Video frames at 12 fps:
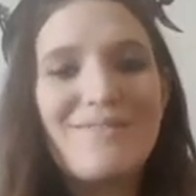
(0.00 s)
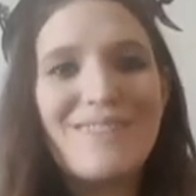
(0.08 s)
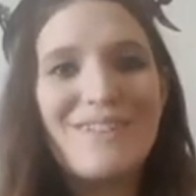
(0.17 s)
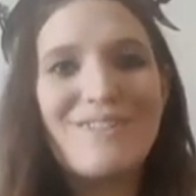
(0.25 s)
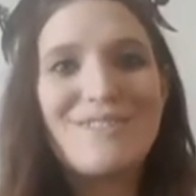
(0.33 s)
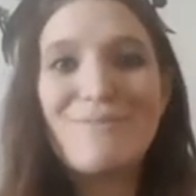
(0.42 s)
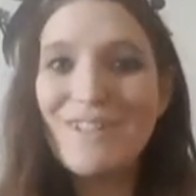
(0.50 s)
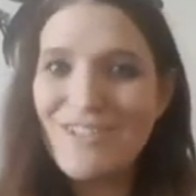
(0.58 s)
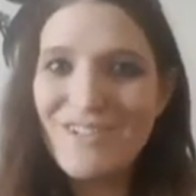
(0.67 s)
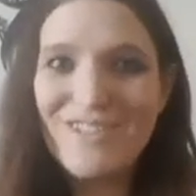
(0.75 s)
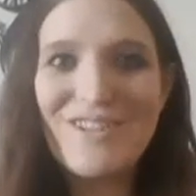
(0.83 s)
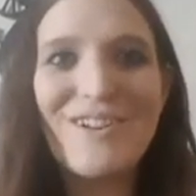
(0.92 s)
it was
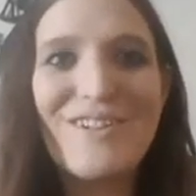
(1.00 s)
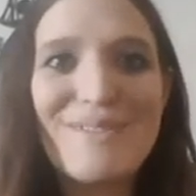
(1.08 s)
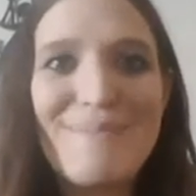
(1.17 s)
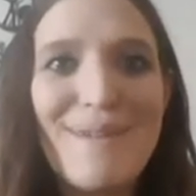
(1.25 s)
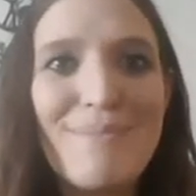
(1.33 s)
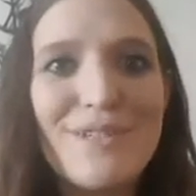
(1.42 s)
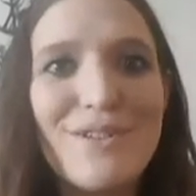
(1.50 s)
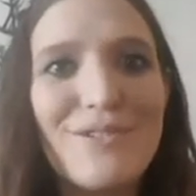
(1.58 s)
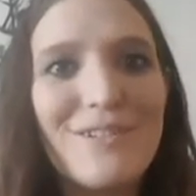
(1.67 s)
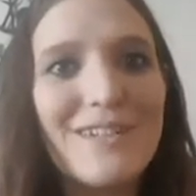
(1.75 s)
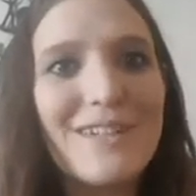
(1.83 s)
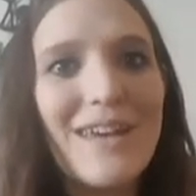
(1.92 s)
Richard's turn to be able to
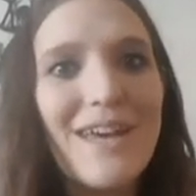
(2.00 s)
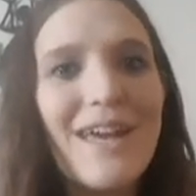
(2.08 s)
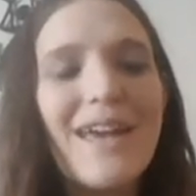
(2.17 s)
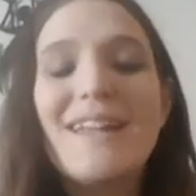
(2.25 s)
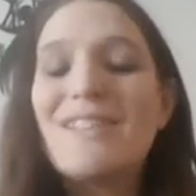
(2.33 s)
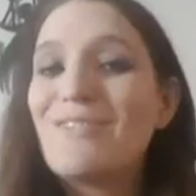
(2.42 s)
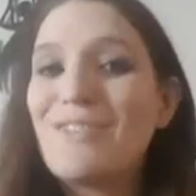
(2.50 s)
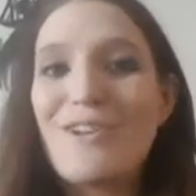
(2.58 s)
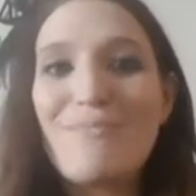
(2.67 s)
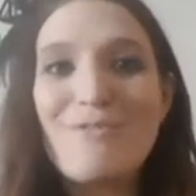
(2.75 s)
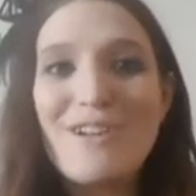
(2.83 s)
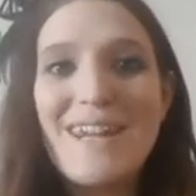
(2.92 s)
hold. And so in our
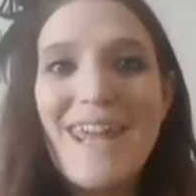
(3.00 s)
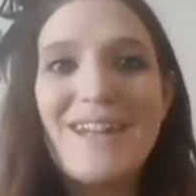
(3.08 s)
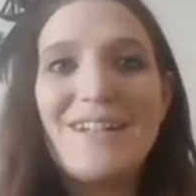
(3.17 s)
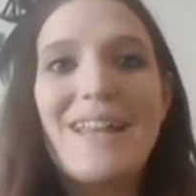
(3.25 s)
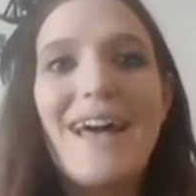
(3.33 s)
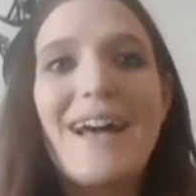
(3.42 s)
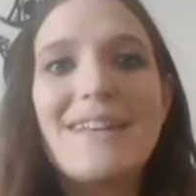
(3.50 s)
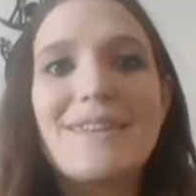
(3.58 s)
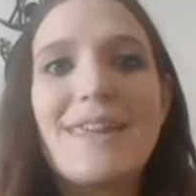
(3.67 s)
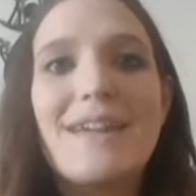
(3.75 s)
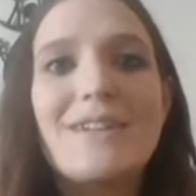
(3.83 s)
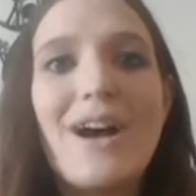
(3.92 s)
prenatal class,
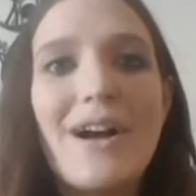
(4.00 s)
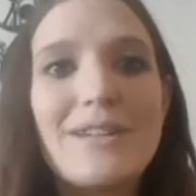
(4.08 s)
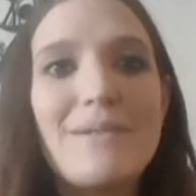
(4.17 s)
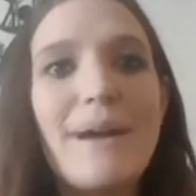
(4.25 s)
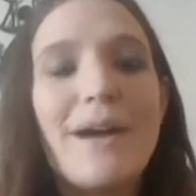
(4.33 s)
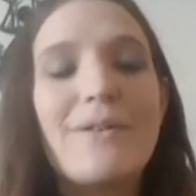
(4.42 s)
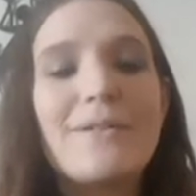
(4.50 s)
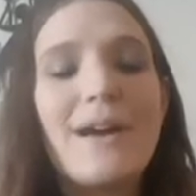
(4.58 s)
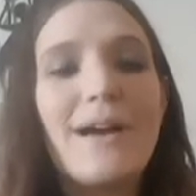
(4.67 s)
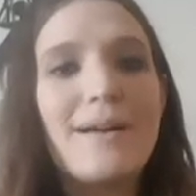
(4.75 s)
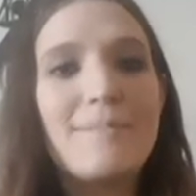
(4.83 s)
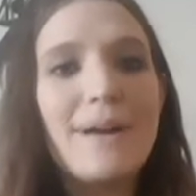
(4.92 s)
they had talked about
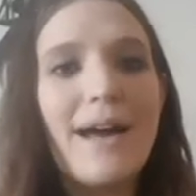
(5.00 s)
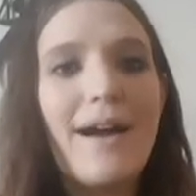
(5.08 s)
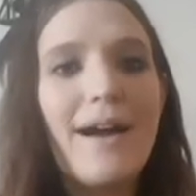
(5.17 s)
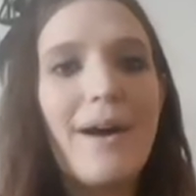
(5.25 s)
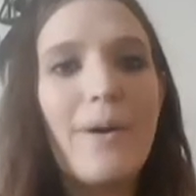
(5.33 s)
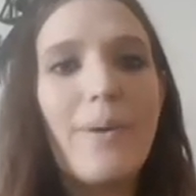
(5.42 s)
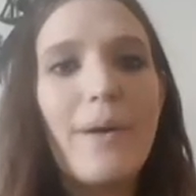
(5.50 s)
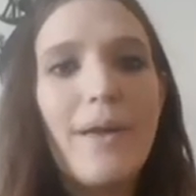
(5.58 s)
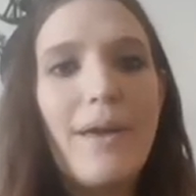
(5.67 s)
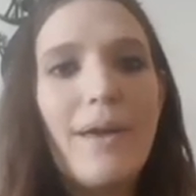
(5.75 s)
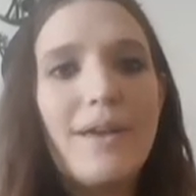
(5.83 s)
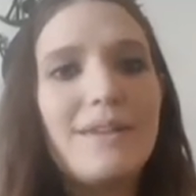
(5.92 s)
how
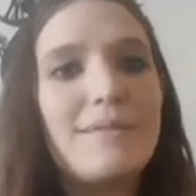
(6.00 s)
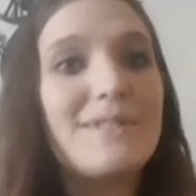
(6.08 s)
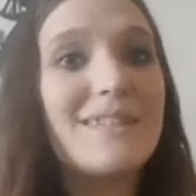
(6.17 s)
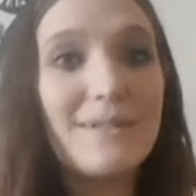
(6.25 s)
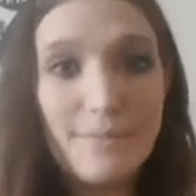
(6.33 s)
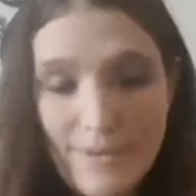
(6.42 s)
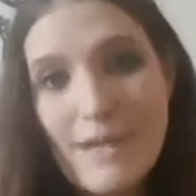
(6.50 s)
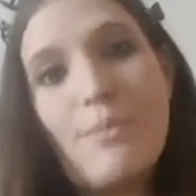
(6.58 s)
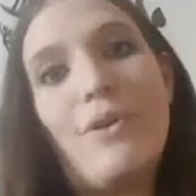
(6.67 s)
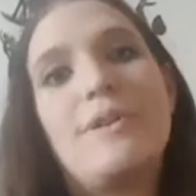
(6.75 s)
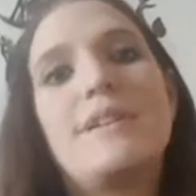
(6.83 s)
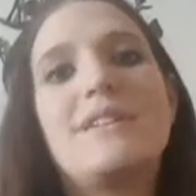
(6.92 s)
the
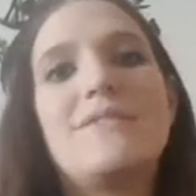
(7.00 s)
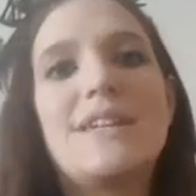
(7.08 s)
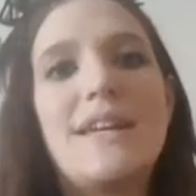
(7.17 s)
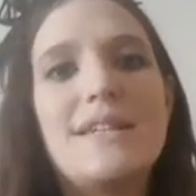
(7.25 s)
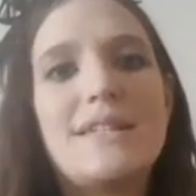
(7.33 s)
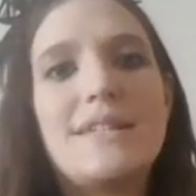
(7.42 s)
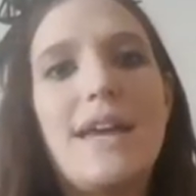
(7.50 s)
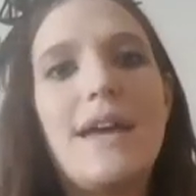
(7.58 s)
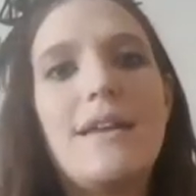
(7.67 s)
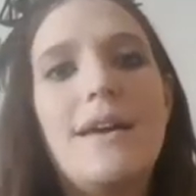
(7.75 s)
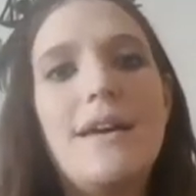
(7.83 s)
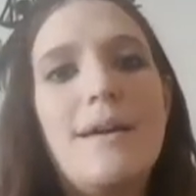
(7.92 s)
importance of skin to
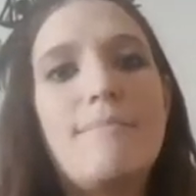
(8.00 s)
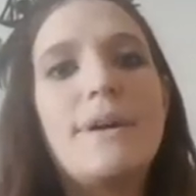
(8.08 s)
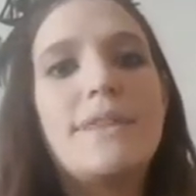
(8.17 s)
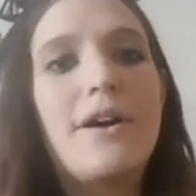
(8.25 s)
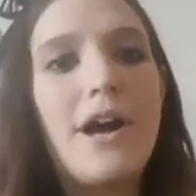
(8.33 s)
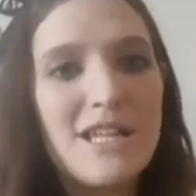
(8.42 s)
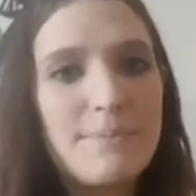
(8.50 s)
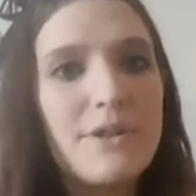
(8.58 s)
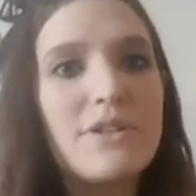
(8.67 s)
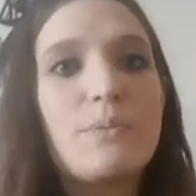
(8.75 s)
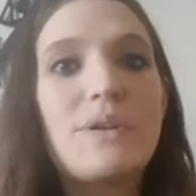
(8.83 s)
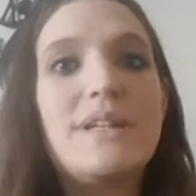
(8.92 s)
skin, but the
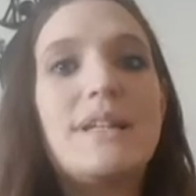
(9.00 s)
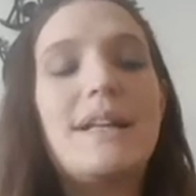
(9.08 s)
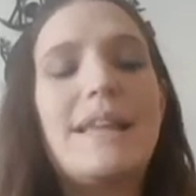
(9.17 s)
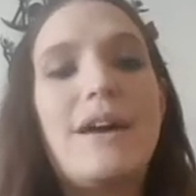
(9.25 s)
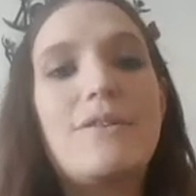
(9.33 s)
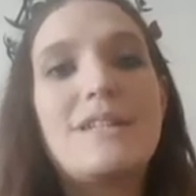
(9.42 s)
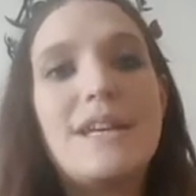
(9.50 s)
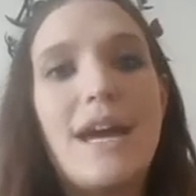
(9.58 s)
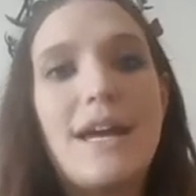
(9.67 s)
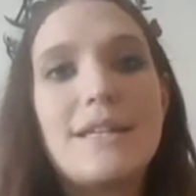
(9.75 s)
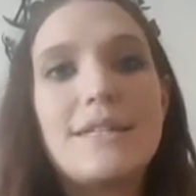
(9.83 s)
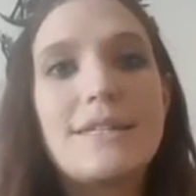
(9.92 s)
hospitals wouldn't allow
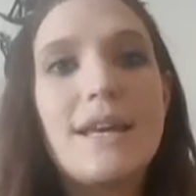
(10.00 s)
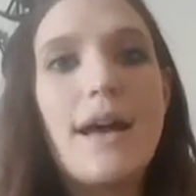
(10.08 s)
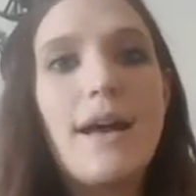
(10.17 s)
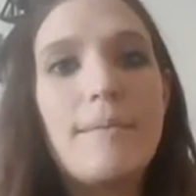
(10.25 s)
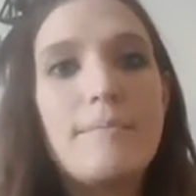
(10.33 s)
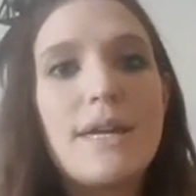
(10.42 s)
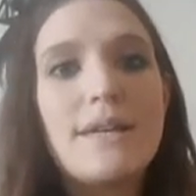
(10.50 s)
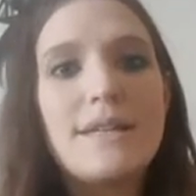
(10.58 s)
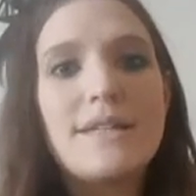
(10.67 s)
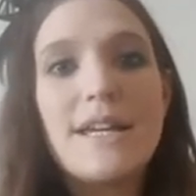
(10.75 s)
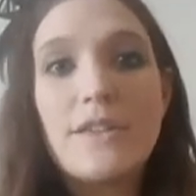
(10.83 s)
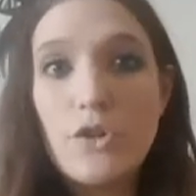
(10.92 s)
dads to
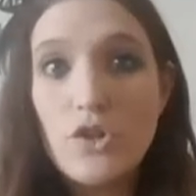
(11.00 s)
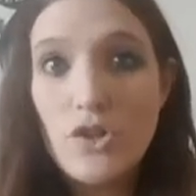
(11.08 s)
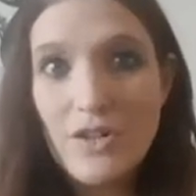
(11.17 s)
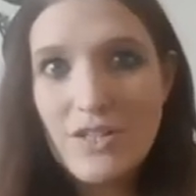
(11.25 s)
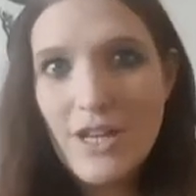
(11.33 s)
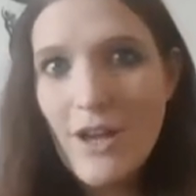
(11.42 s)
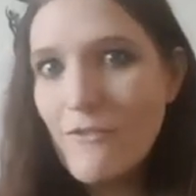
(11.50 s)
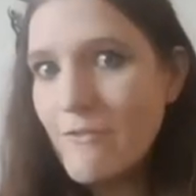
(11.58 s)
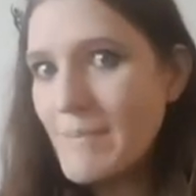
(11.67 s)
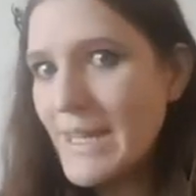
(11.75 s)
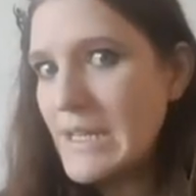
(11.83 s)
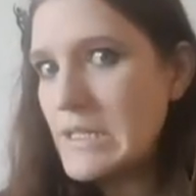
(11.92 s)
take their shirts off,
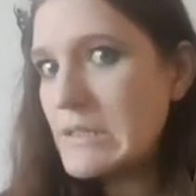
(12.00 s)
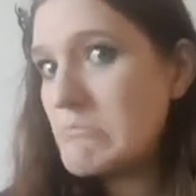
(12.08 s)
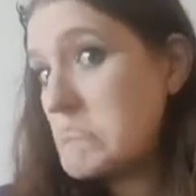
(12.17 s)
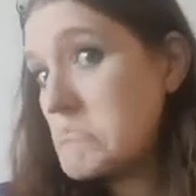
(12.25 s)
because